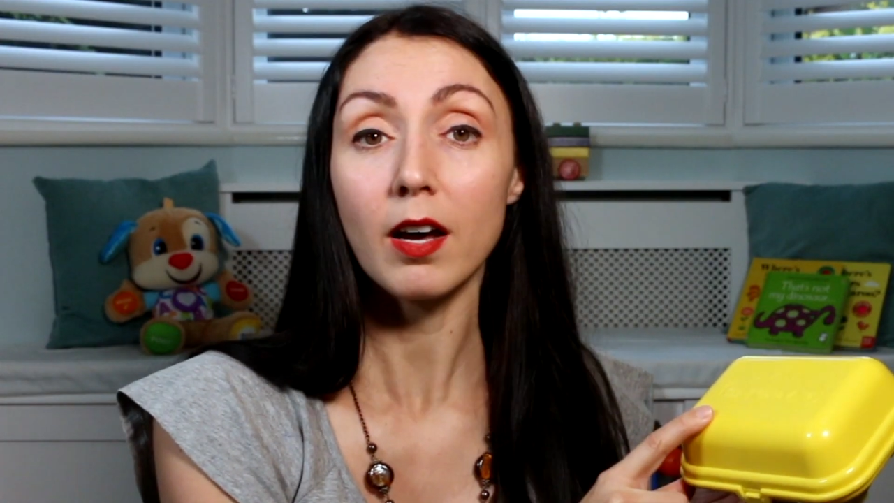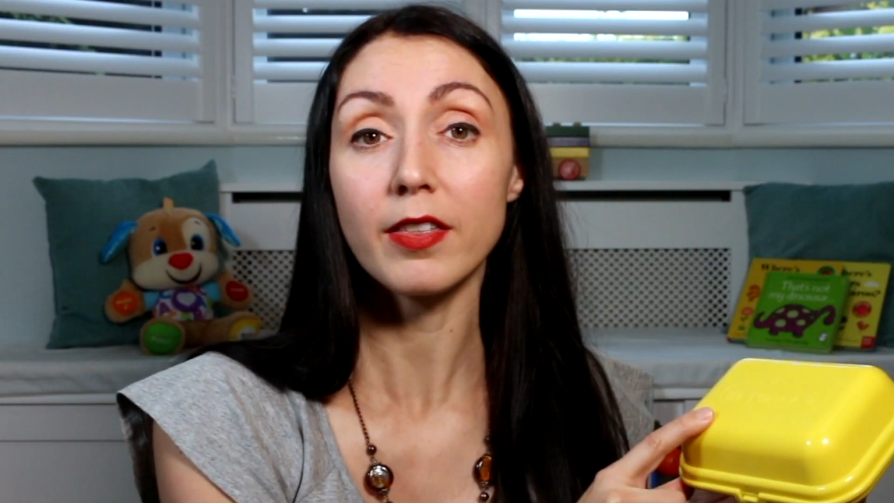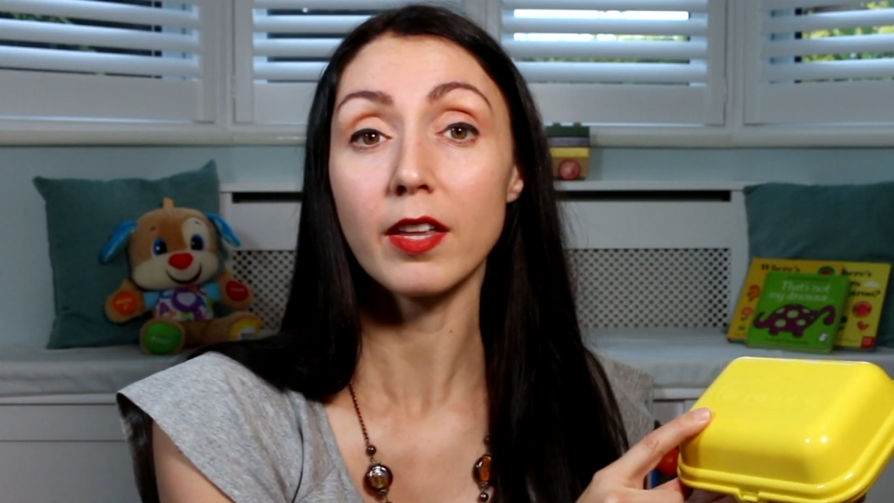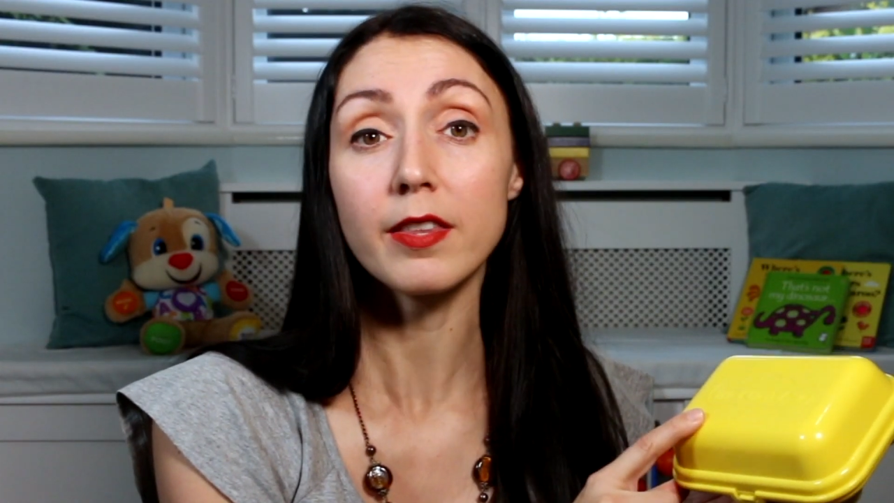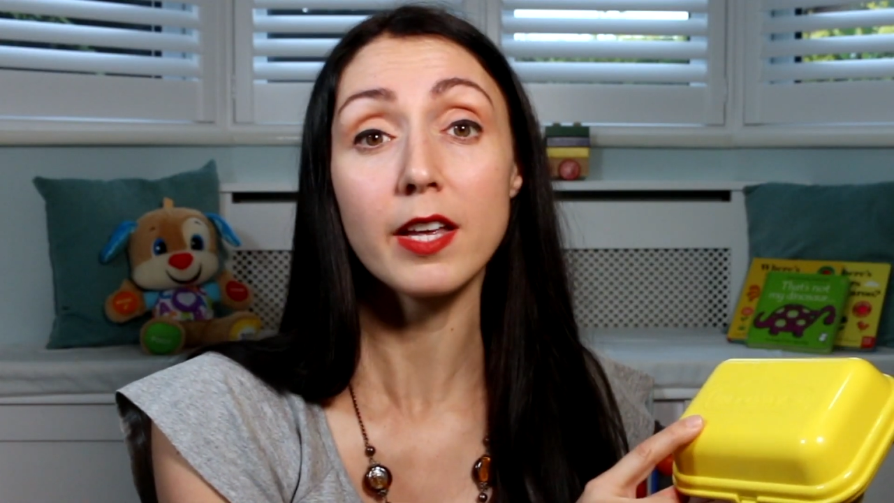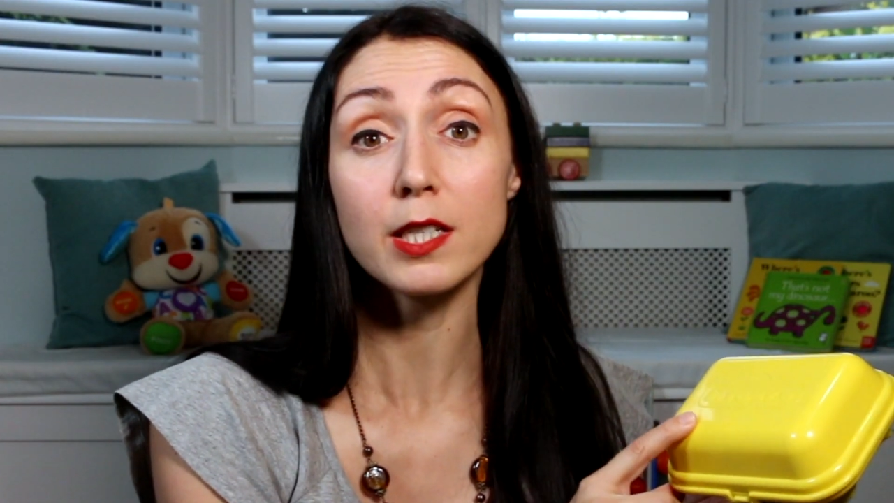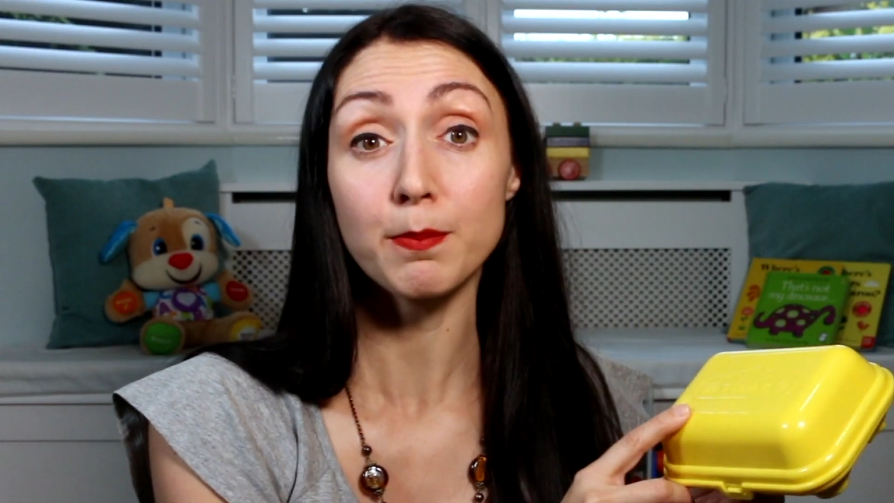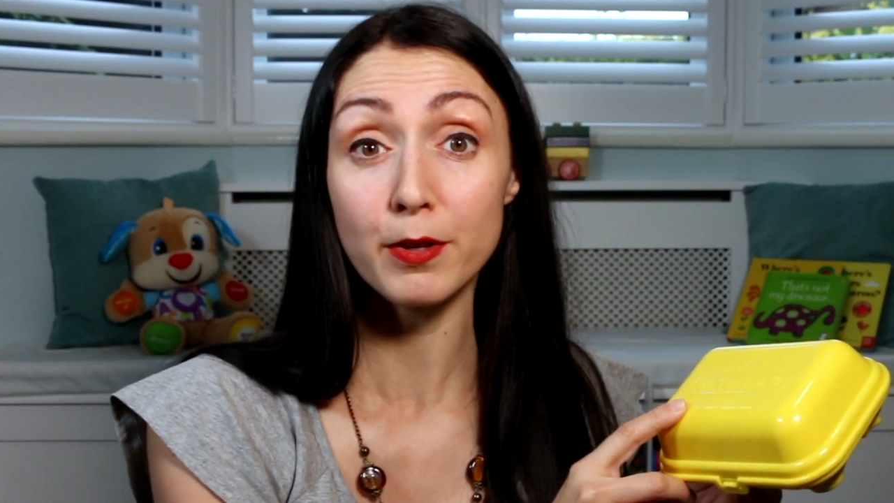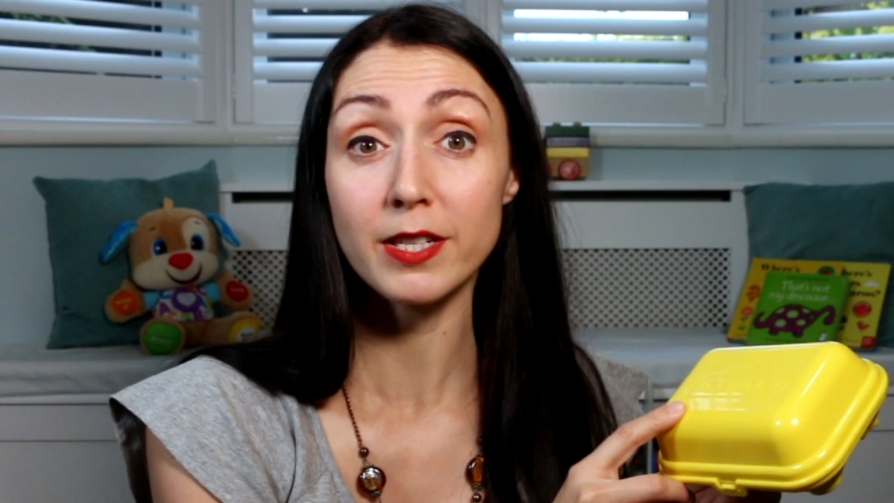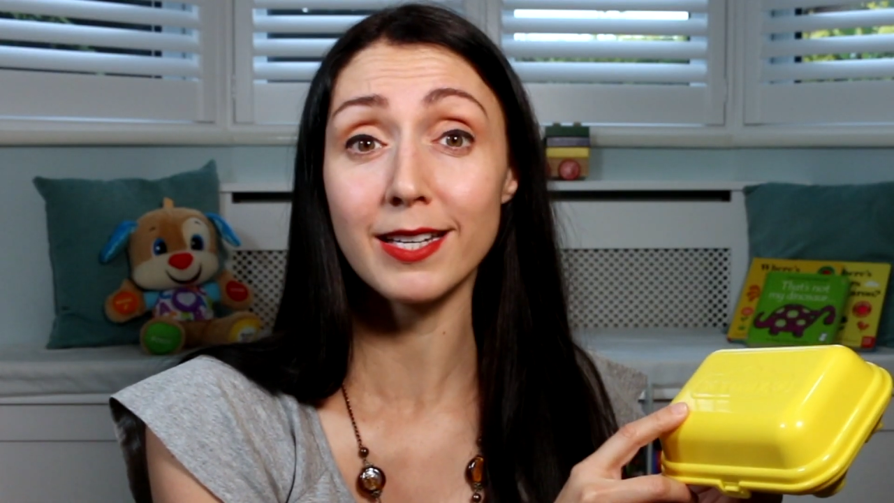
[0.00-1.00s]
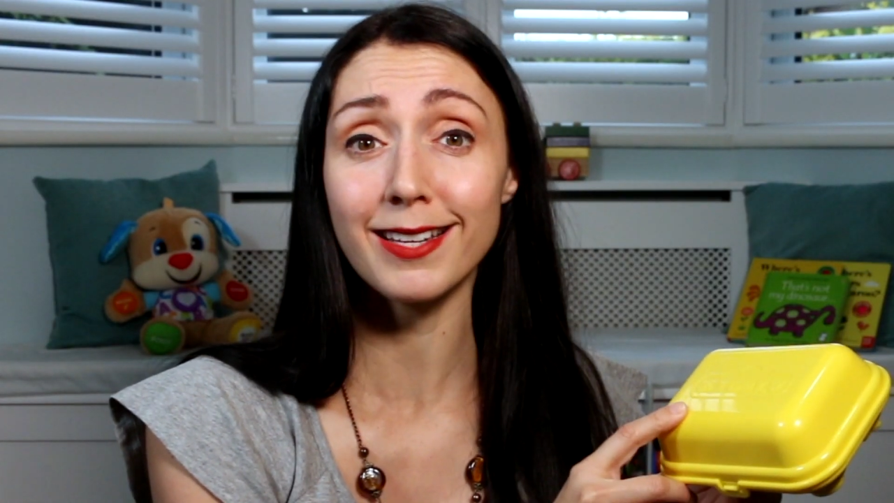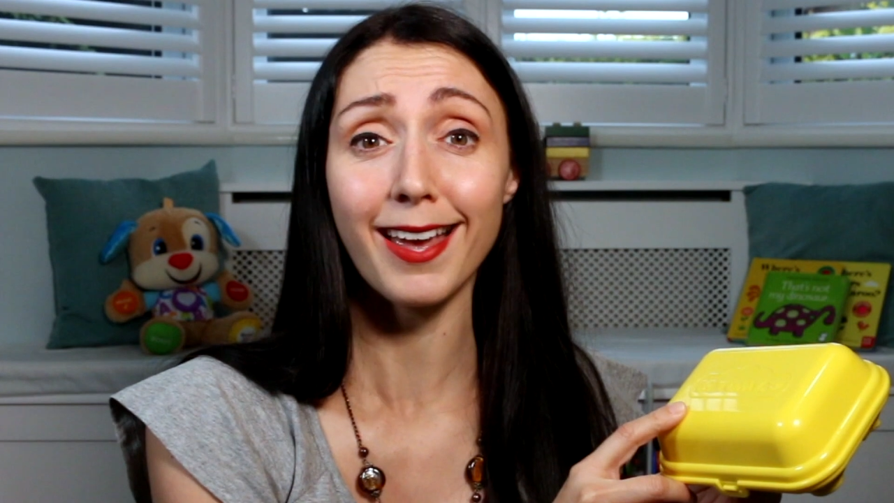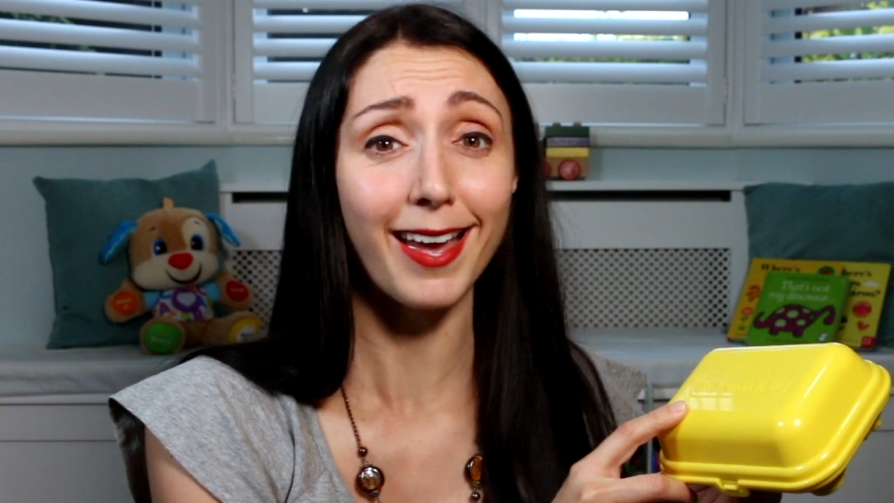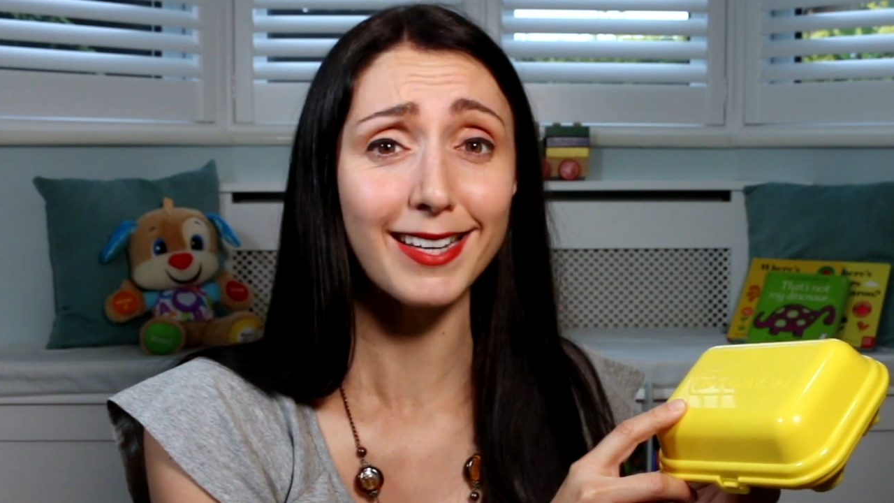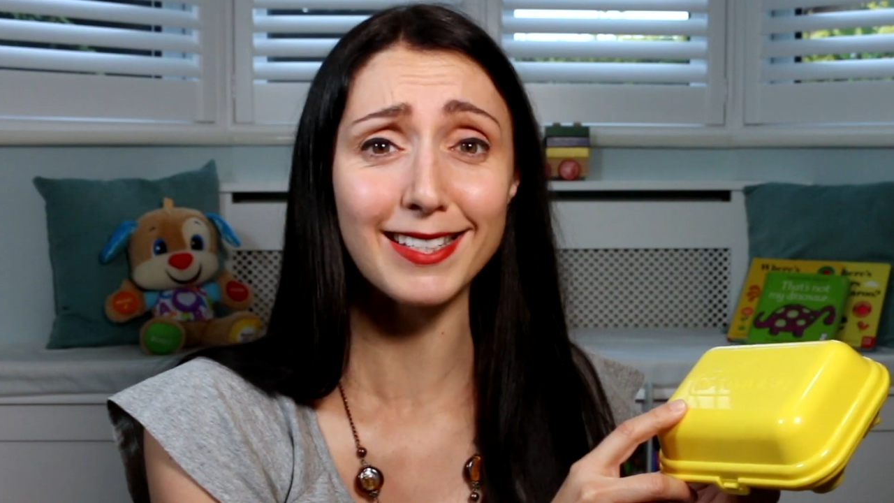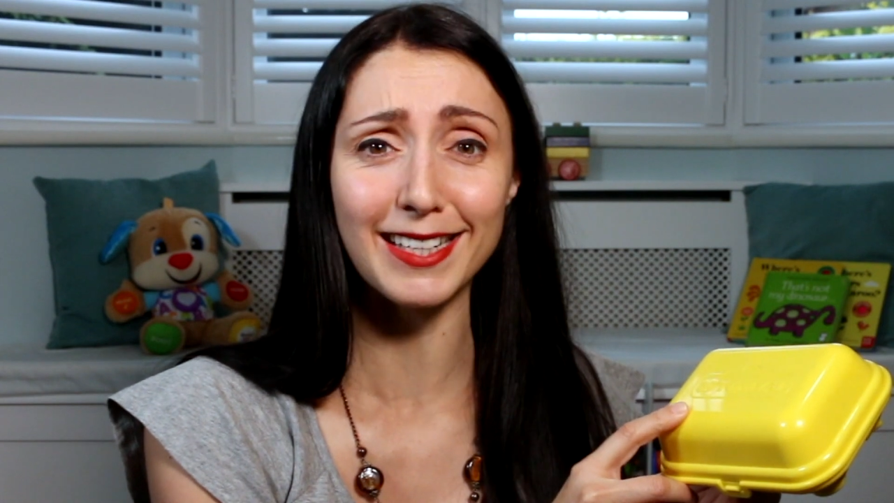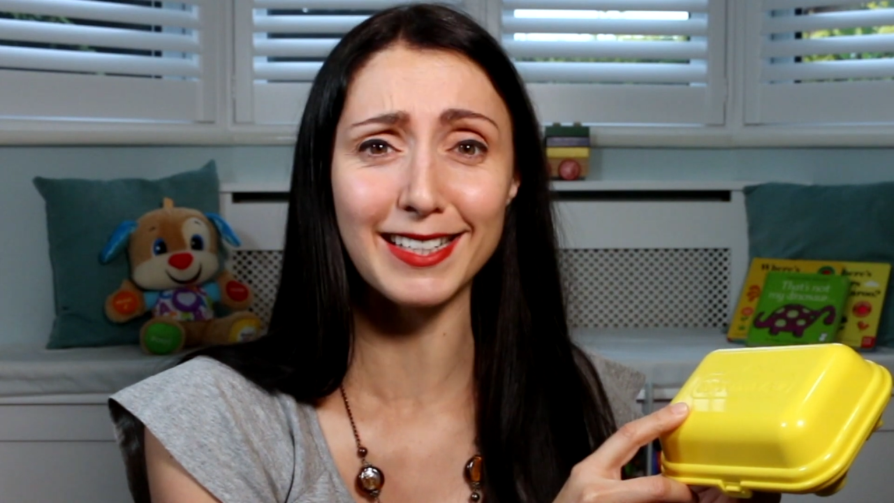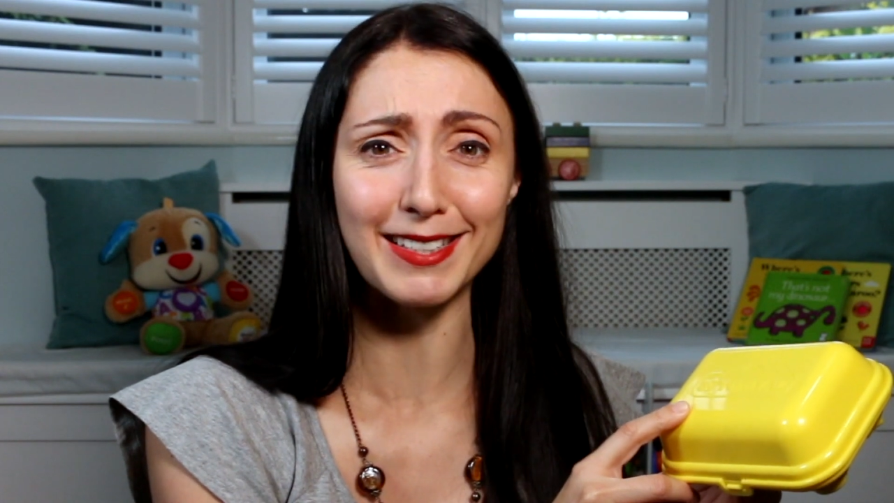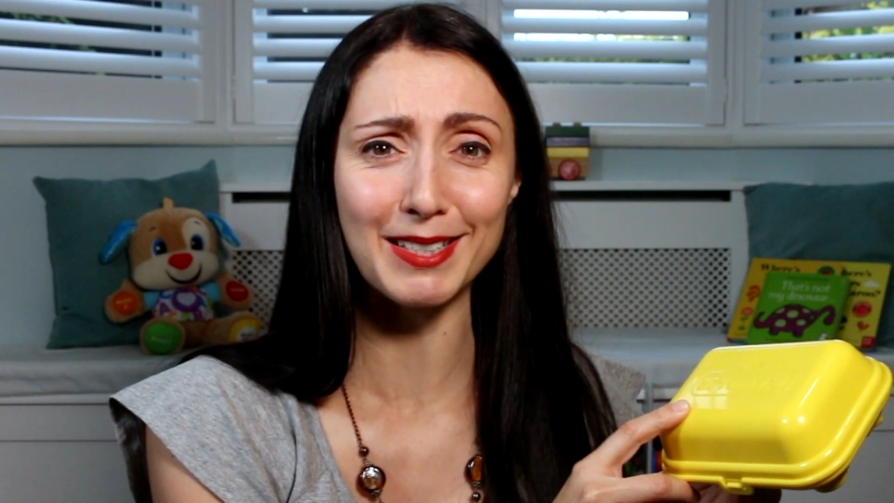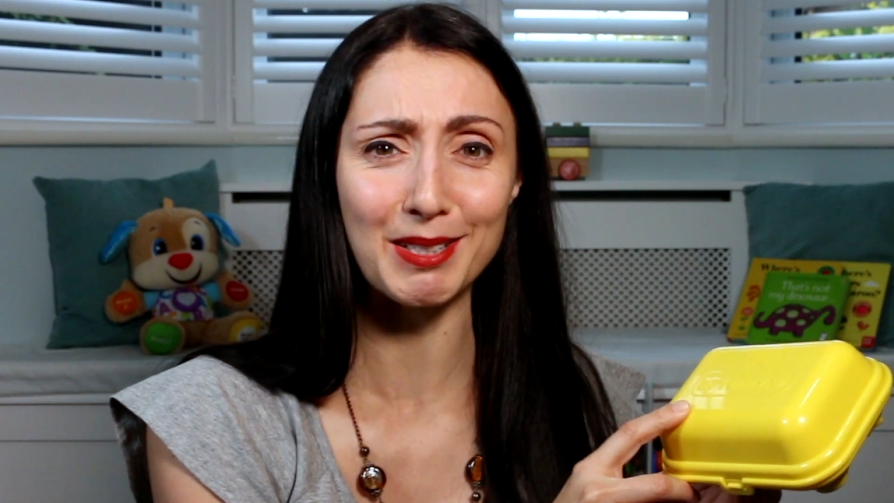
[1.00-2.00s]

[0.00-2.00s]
I think that's pretty excellent.